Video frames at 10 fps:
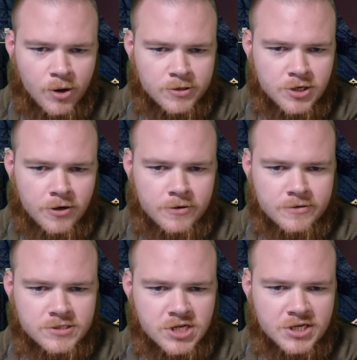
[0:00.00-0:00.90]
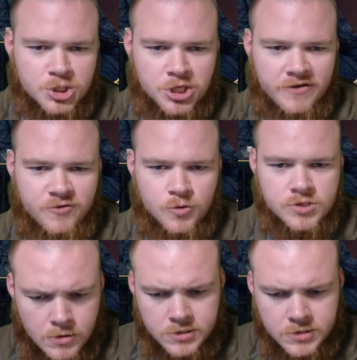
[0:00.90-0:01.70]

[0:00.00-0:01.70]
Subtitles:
tongs, and shovels.